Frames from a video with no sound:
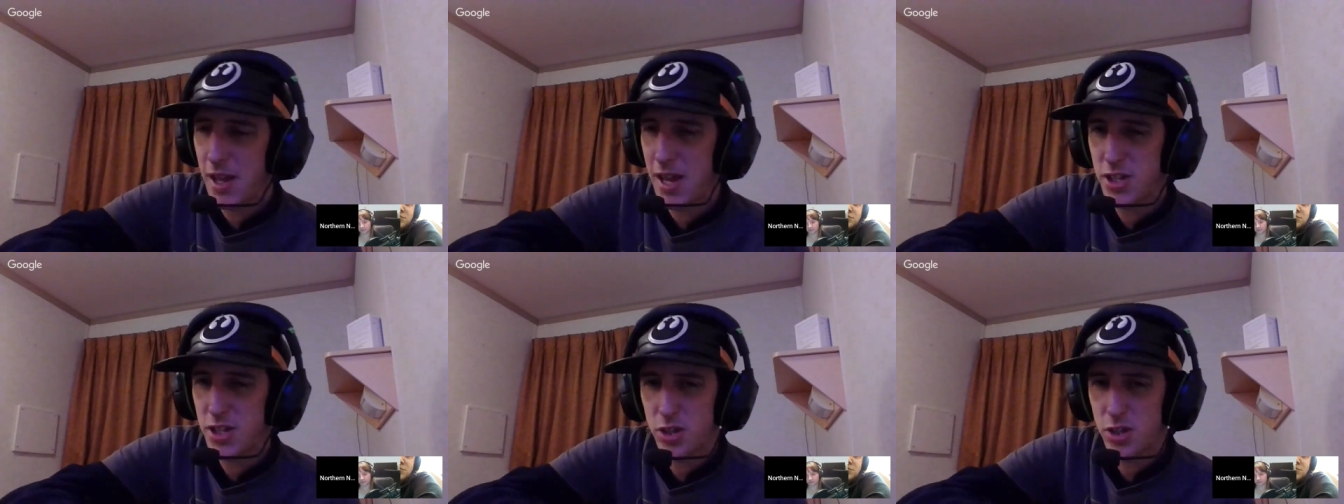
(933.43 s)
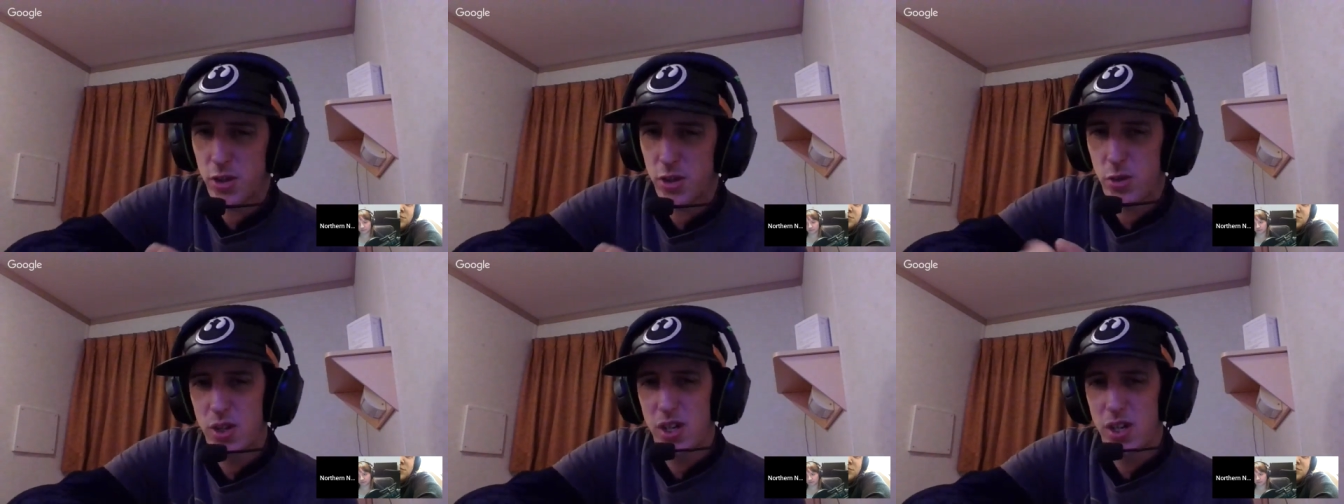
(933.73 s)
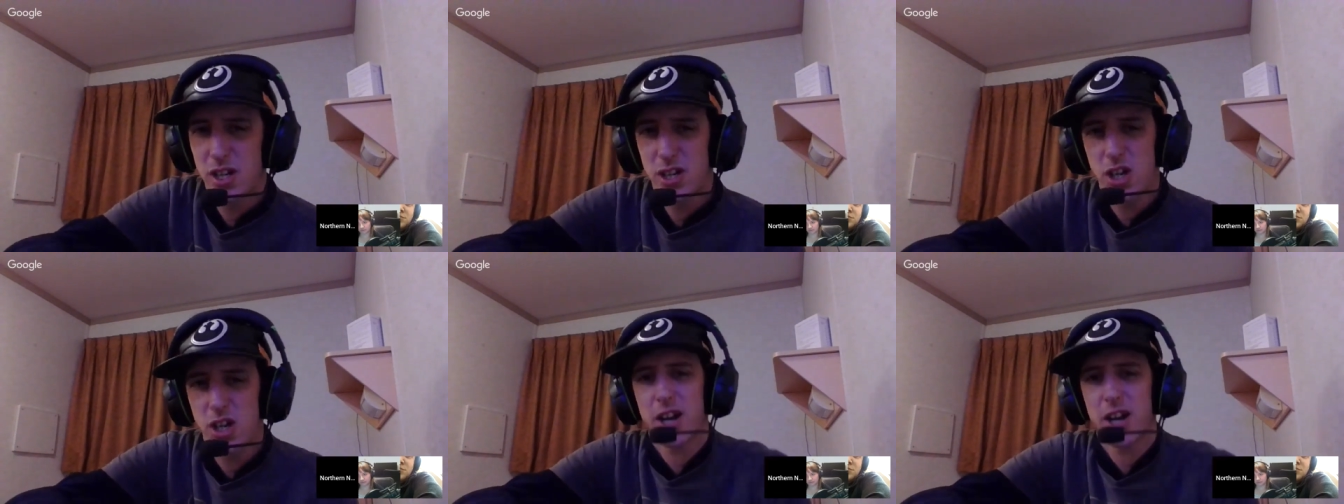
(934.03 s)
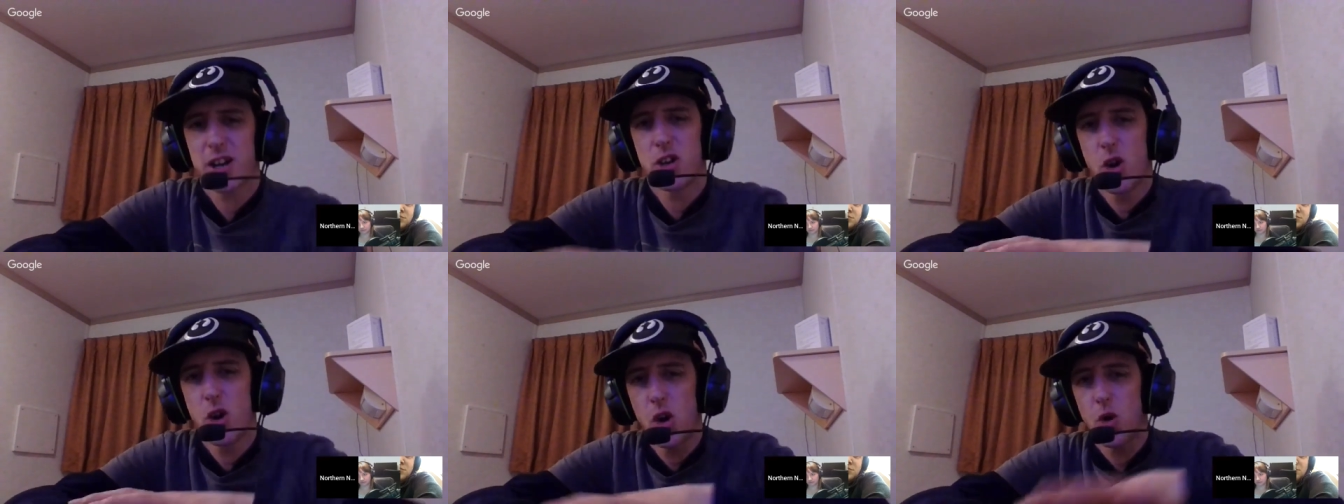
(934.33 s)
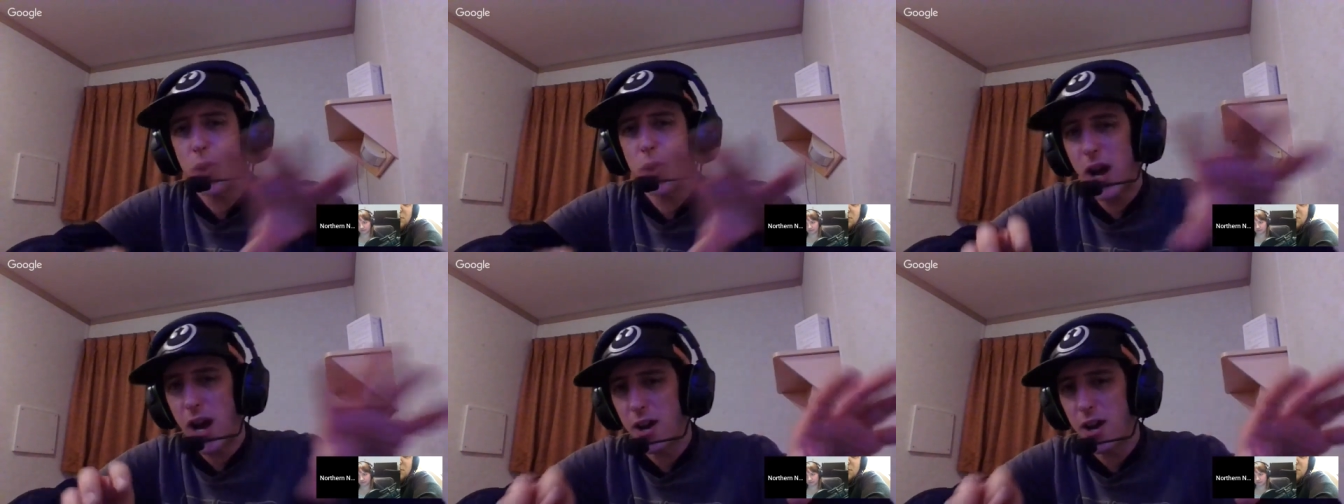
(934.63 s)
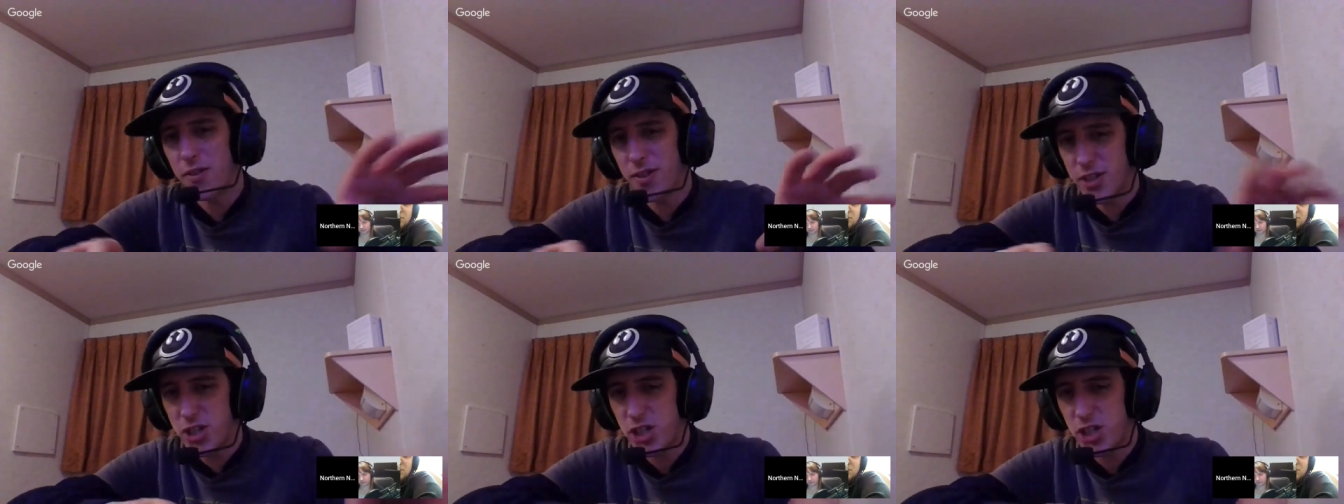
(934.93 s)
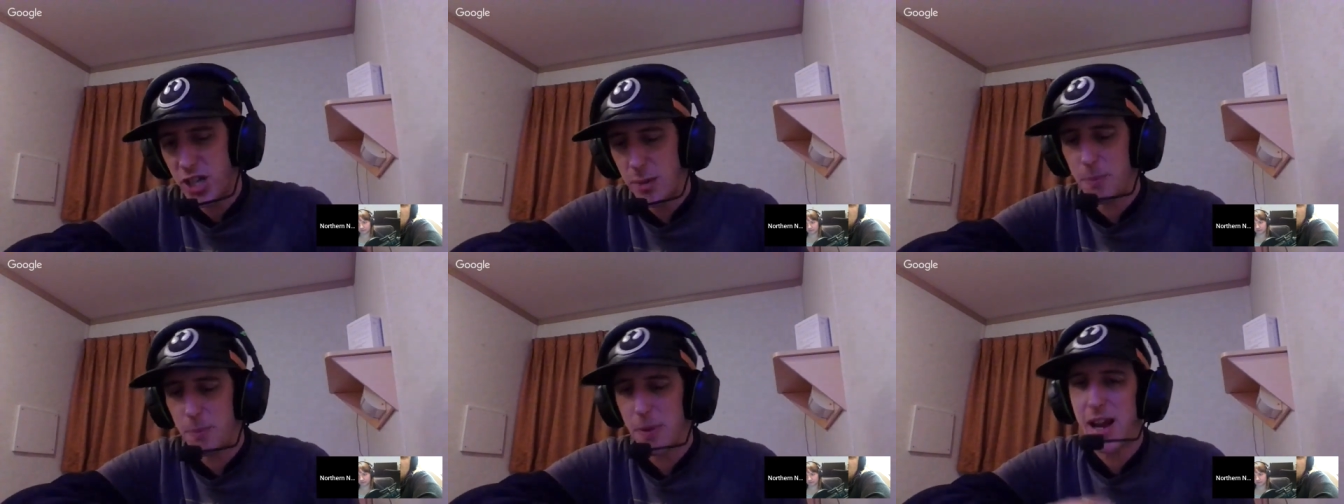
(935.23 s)
And so you got to go around the
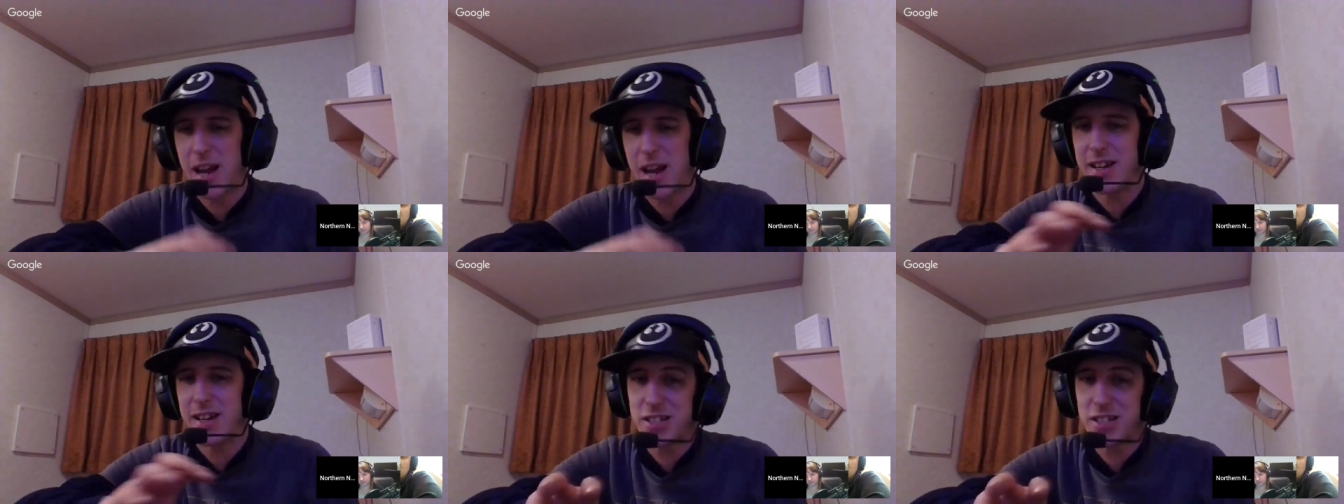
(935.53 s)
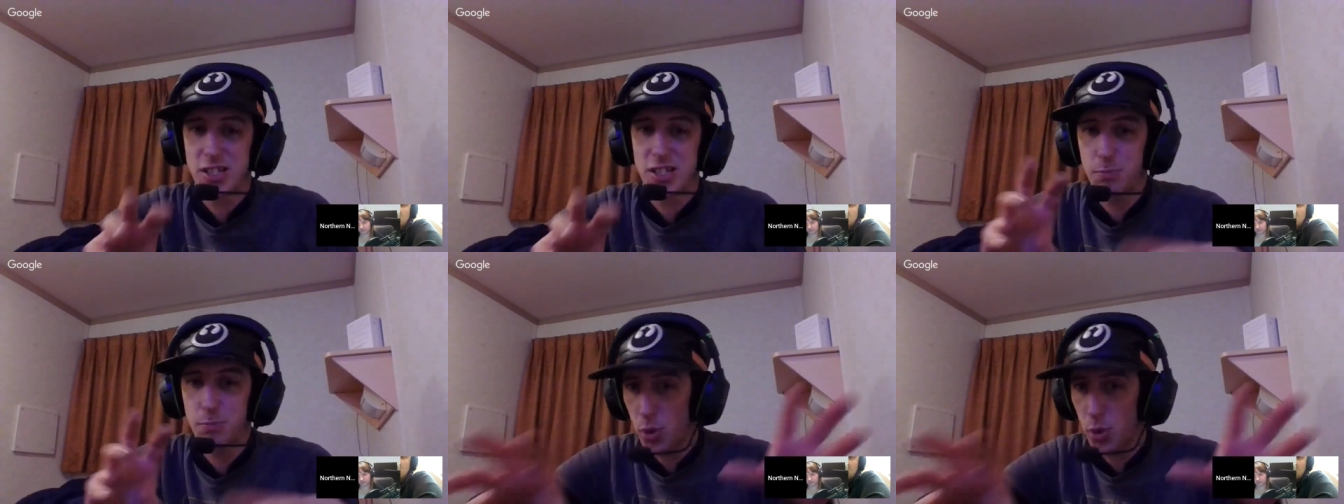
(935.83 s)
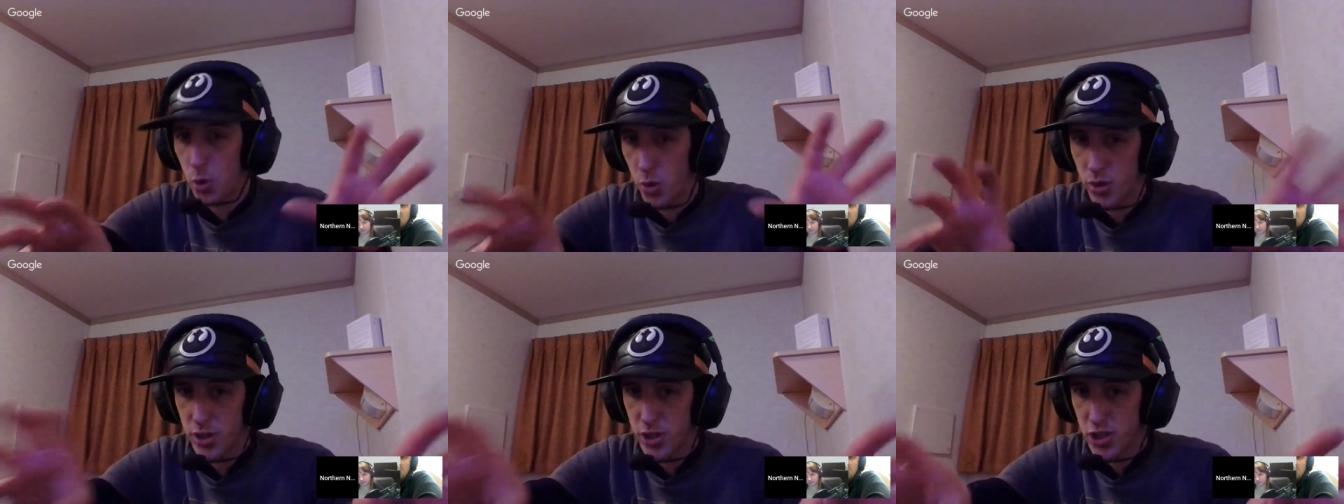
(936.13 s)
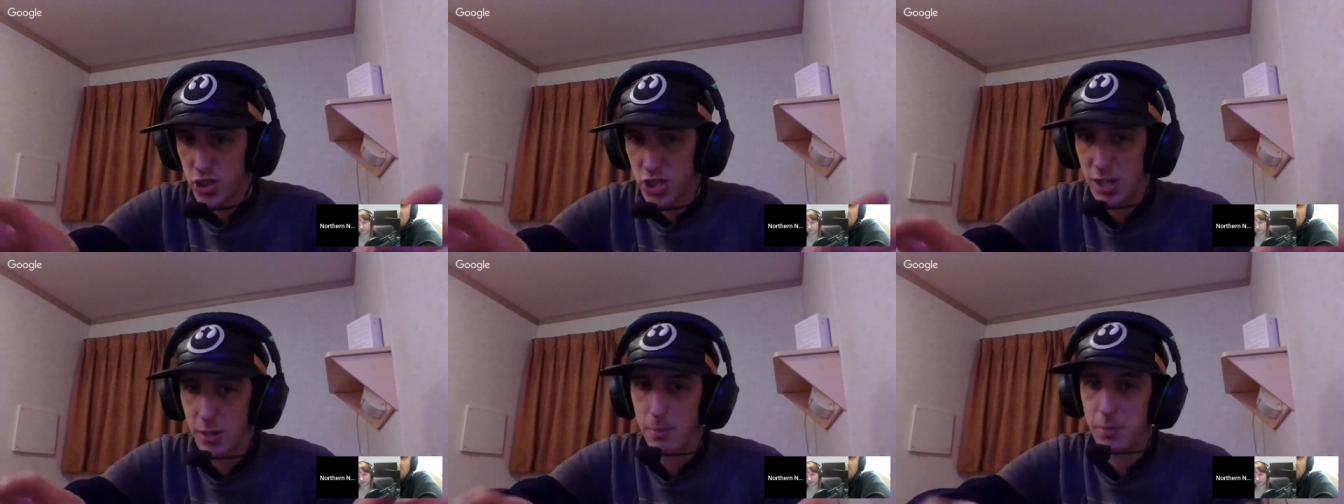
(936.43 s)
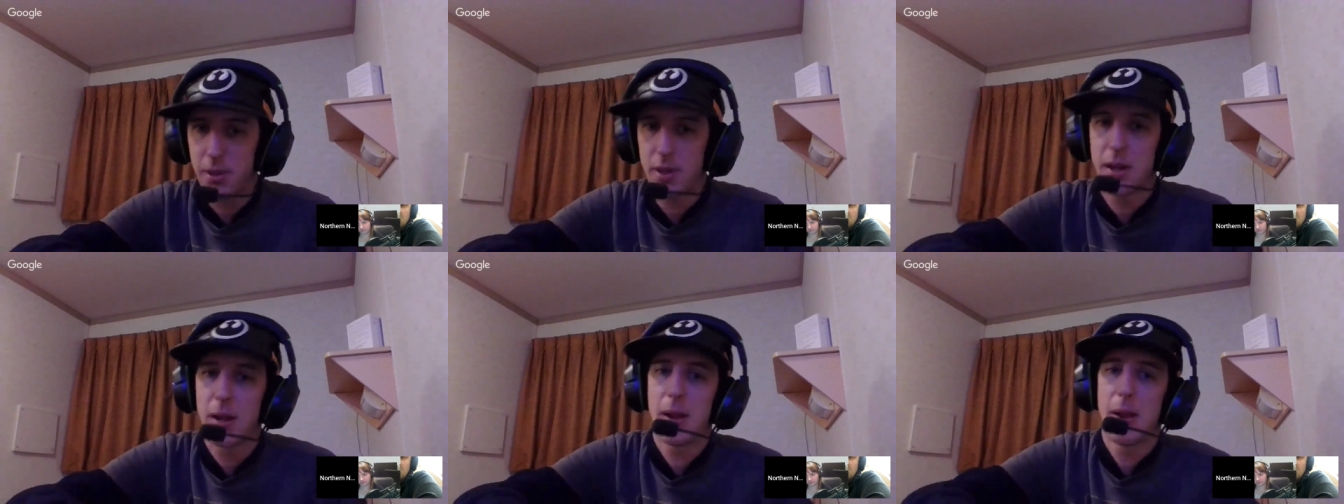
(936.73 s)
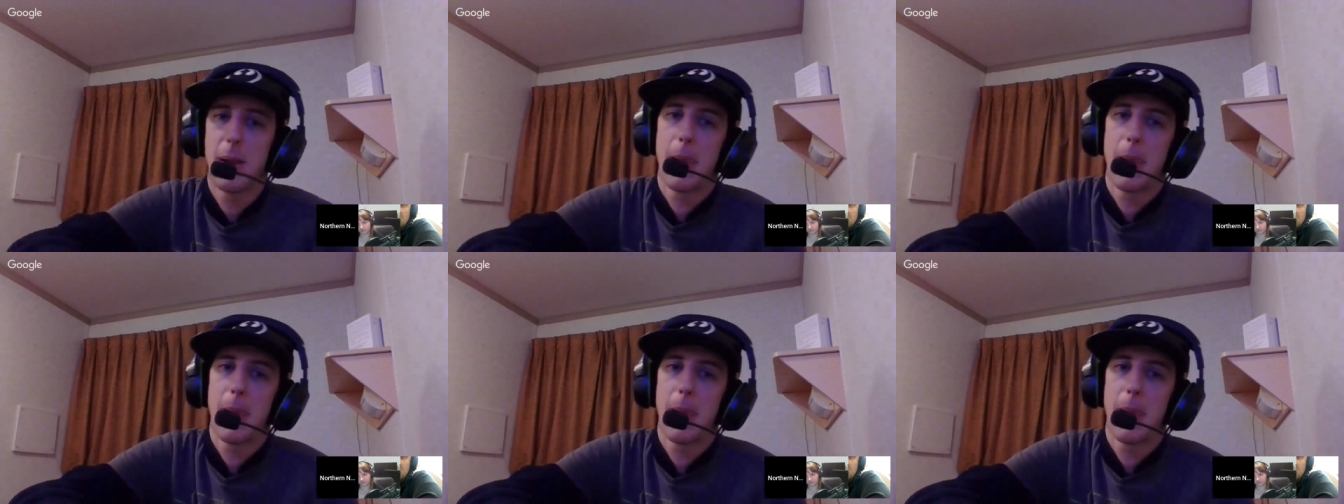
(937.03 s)
ship and explore the ship